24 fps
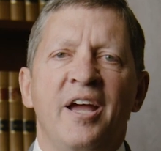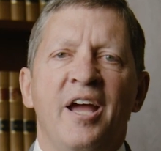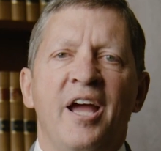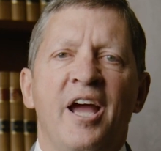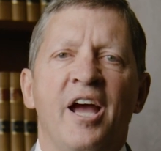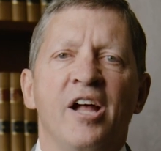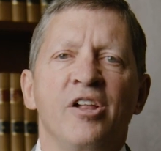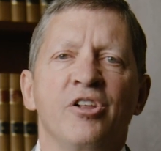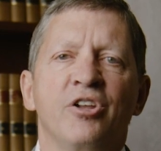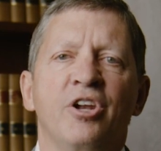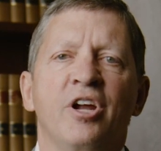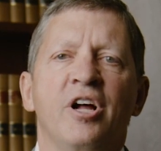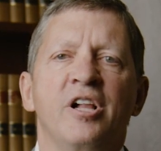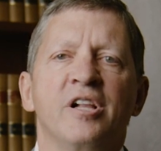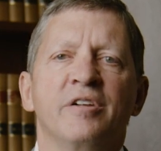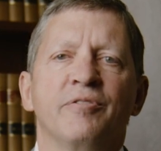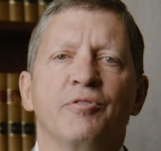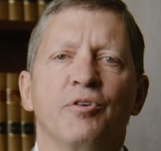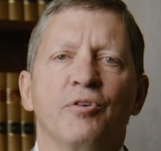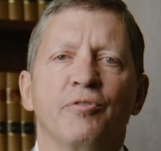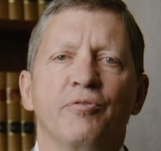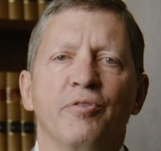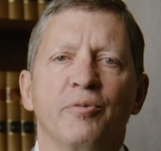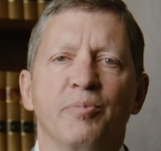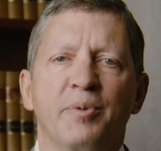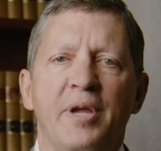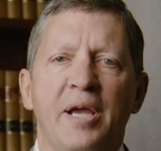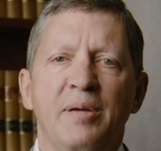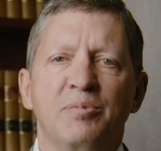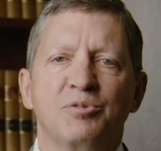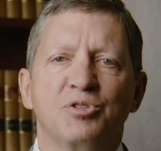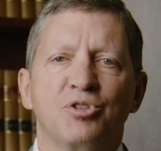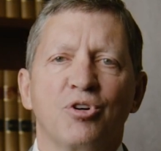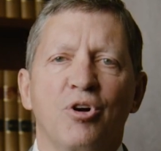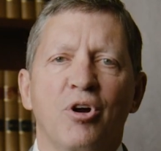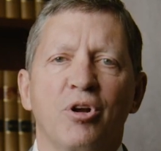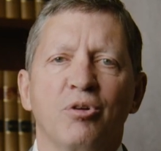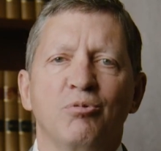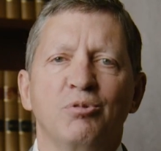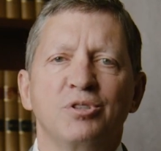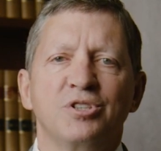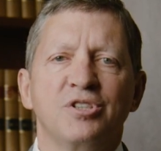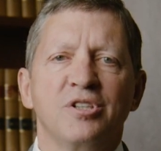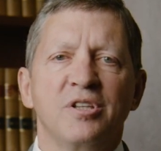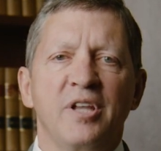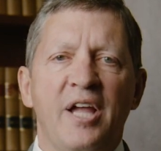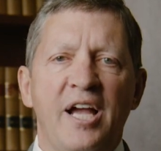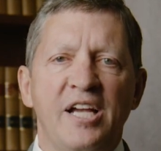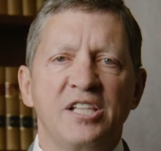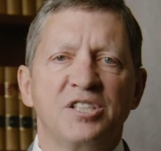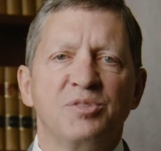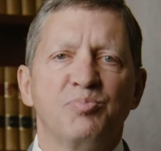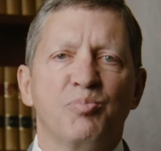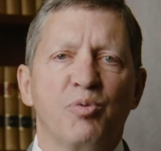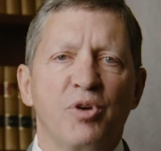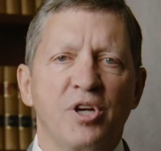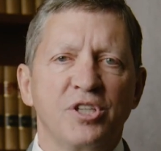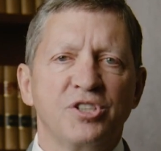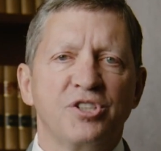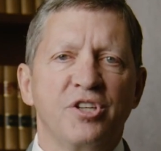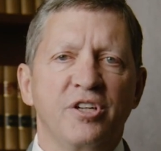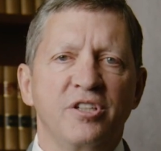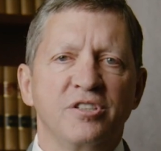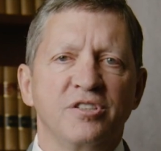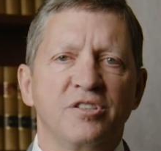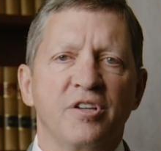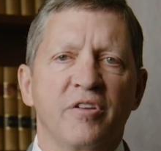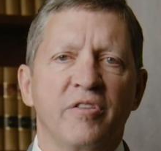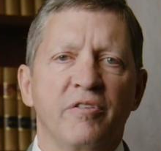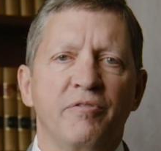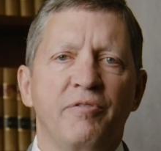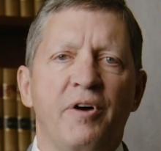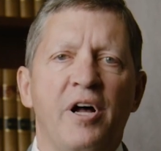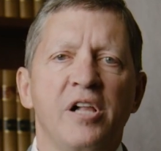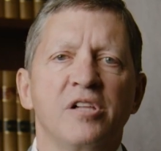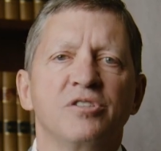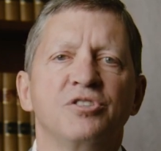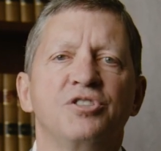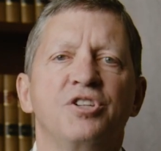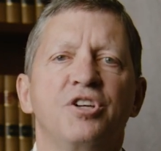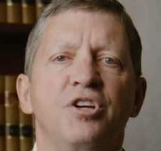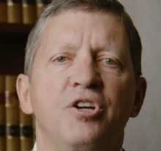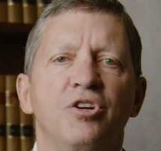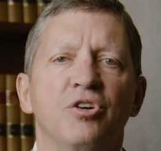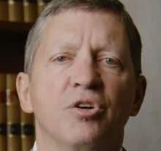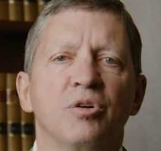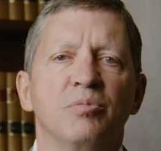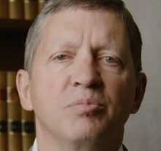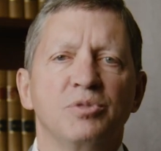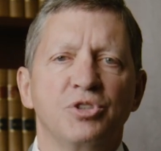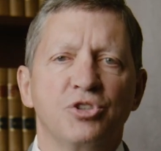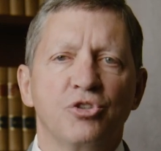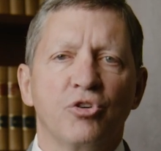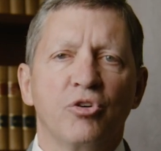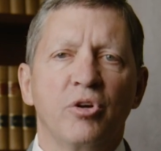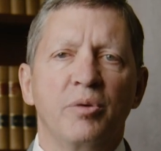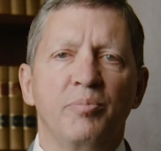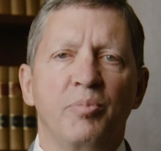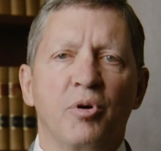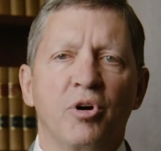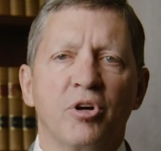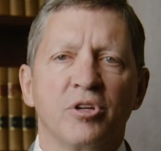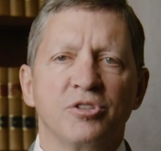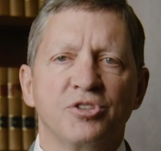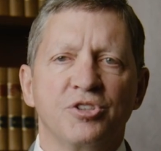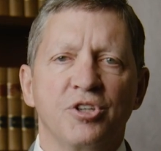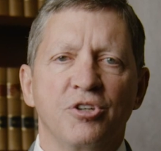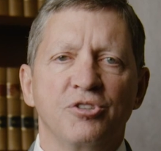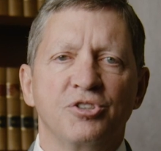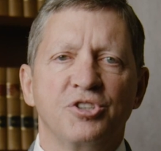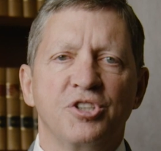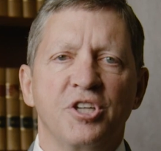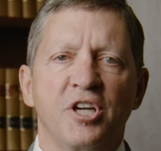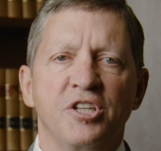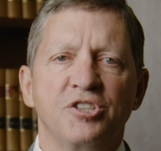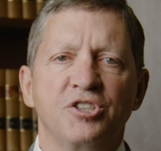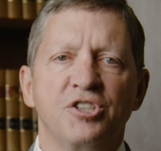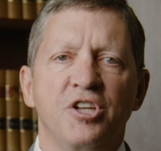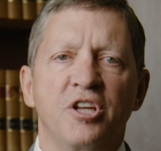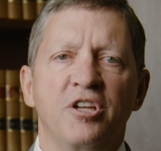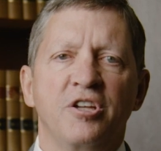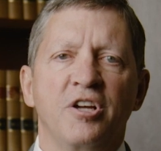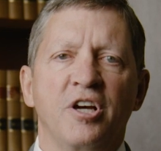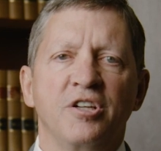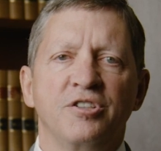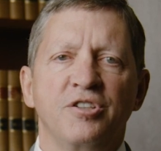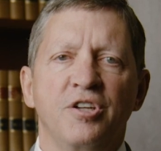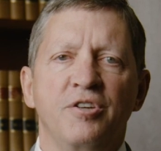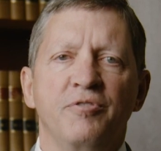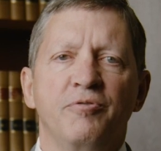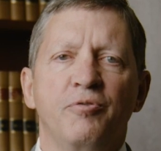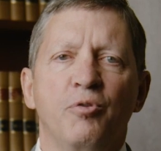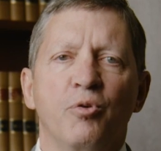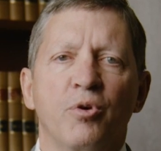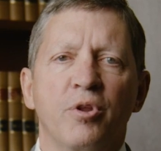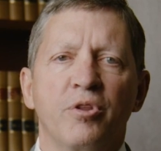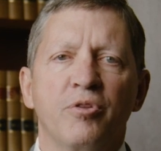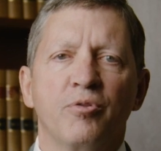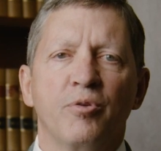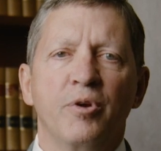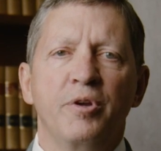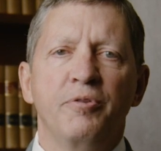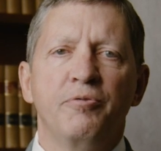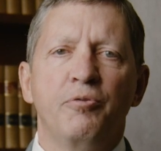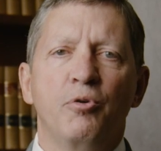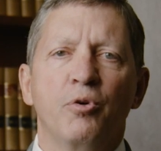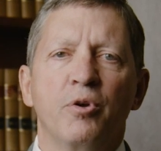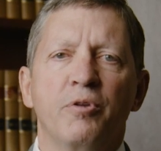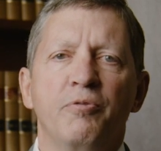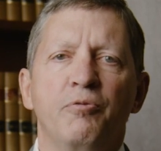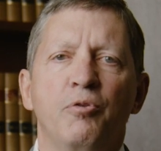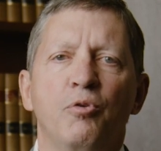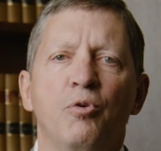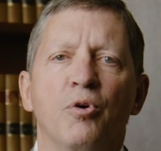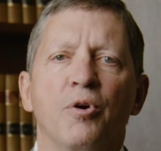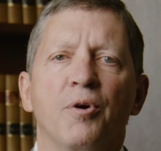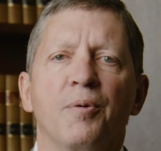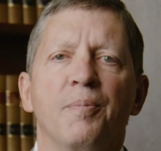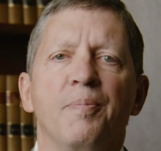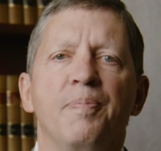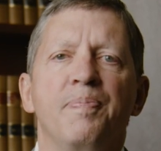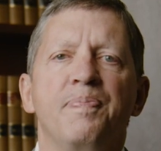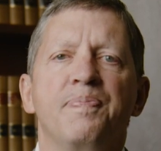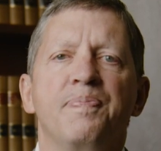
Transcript: Alan Oliver from Cape Girardeau was the last president of the Volunteer Missouri Bar Association in 1943-44.